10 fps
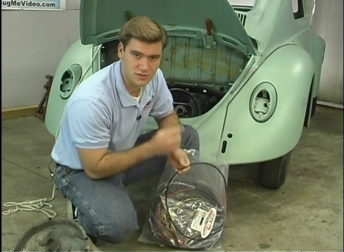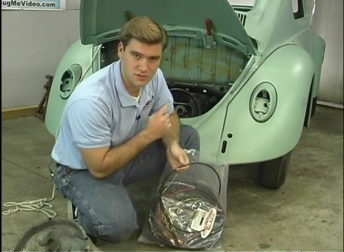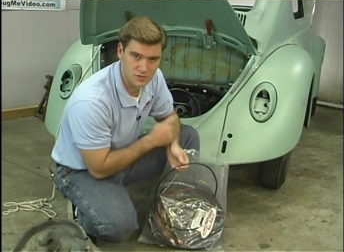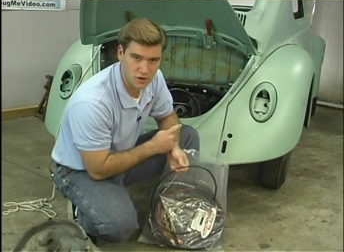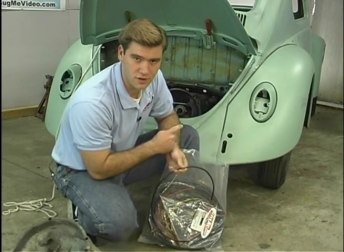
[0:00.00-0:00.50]
the
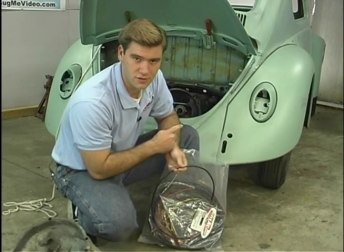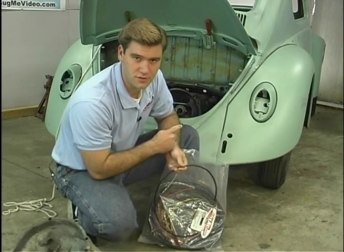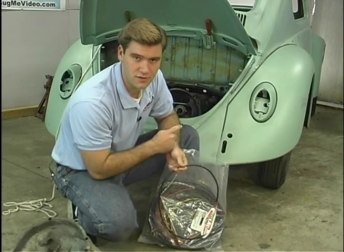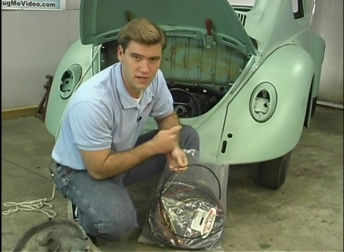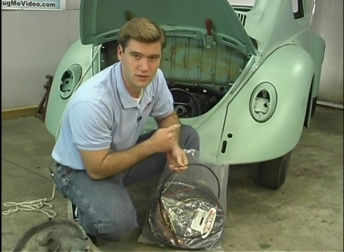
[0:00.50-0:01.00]

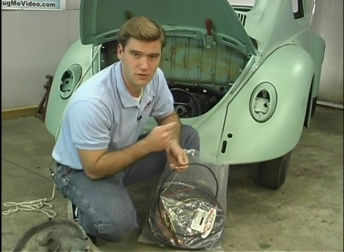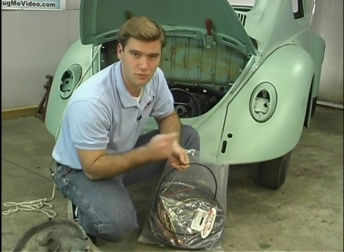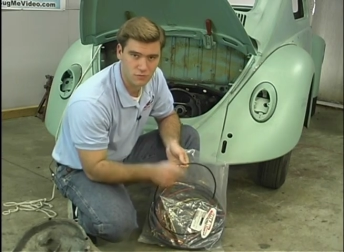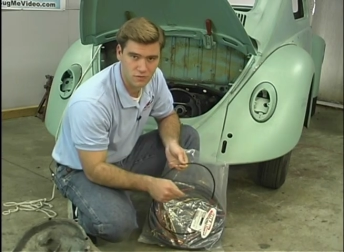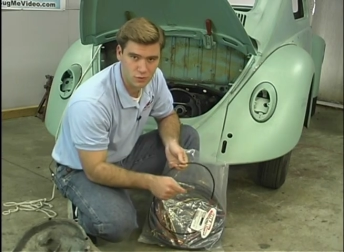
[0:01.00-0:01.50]
starter and the
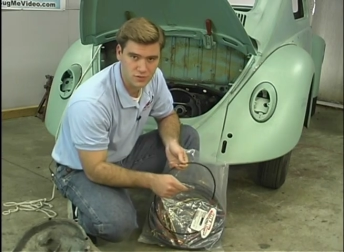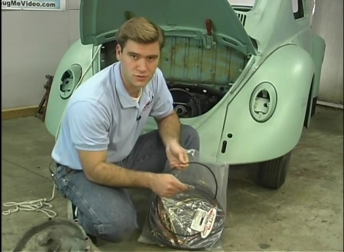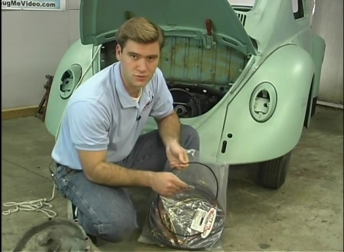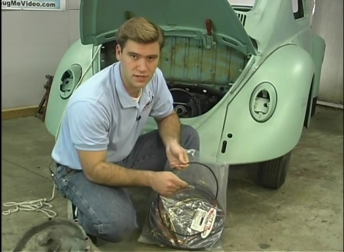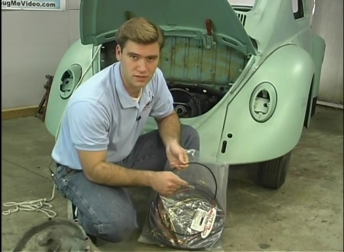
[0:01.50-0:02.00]
voltage
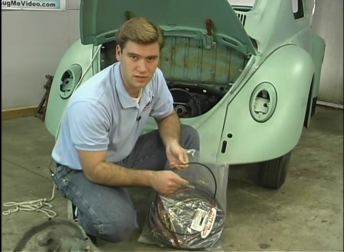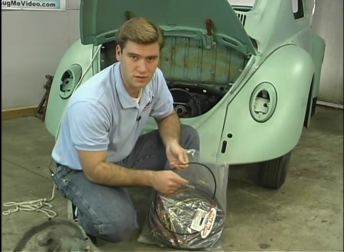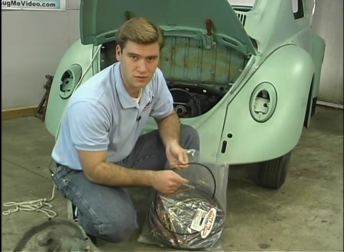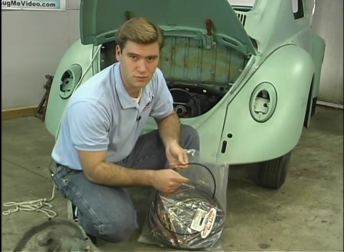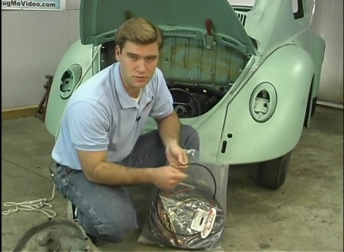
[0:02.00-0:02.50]

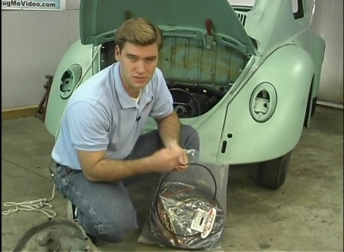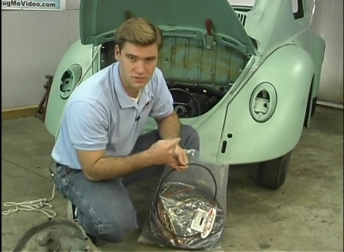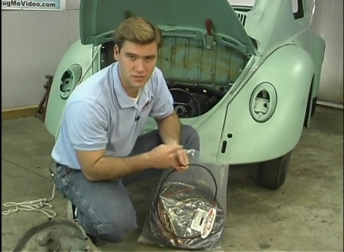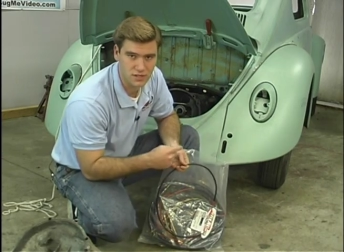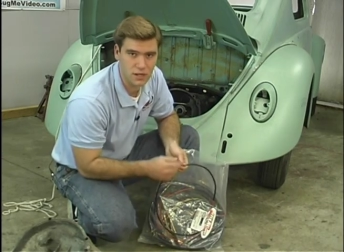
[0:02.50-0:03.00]
regulator, which is
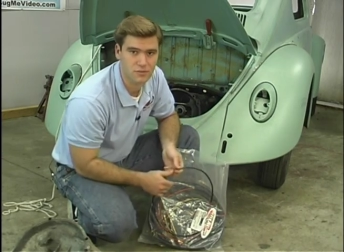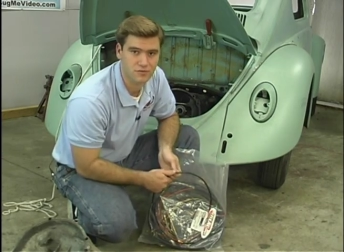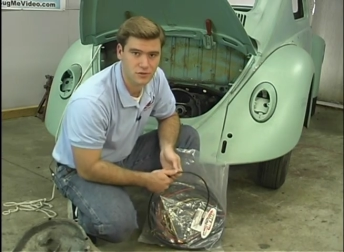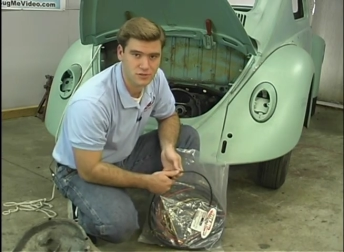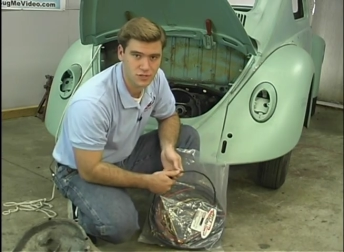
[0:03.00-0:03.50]
on top of
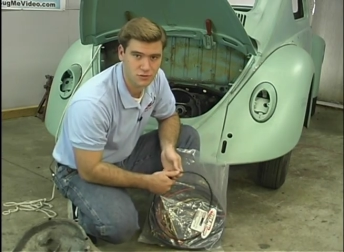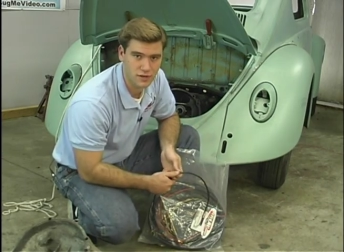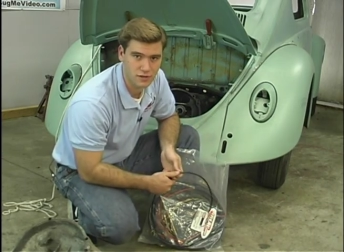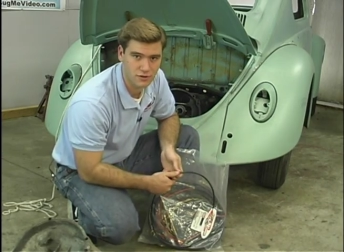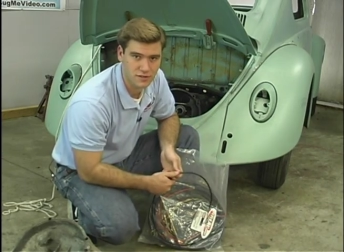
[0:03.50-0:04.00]
our
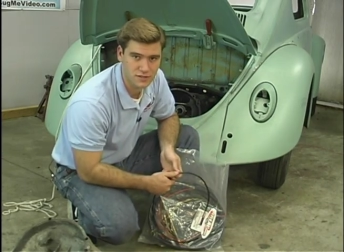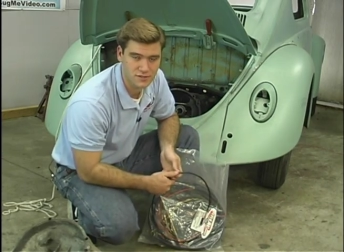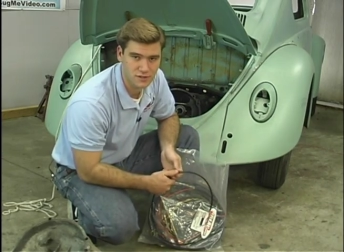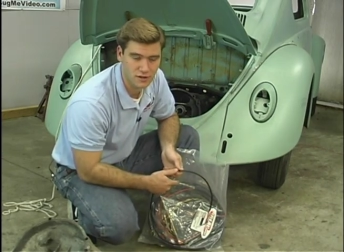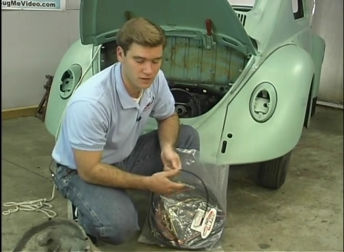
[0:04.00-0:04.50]
generator on
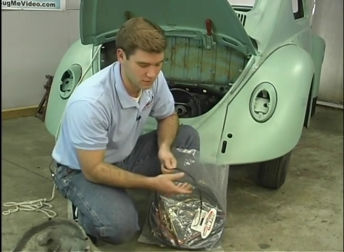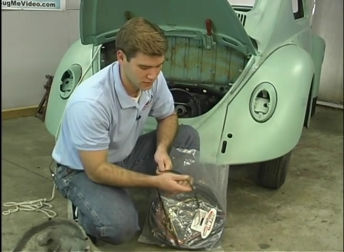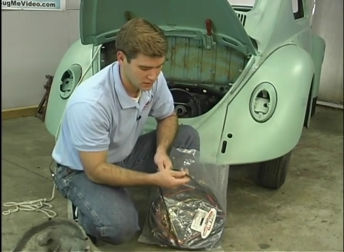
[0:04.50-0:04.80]
this car.